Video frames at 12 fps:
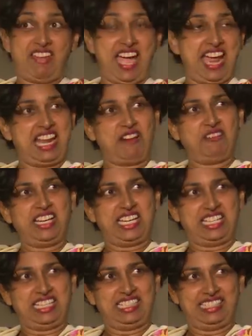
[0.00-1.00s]
fair and
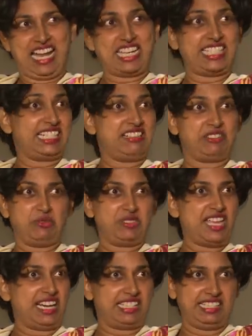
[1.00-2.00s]
lovely. Mm. And she hmm. didn't use
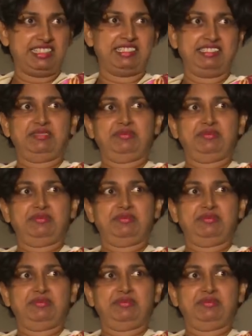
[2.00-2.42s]
that either.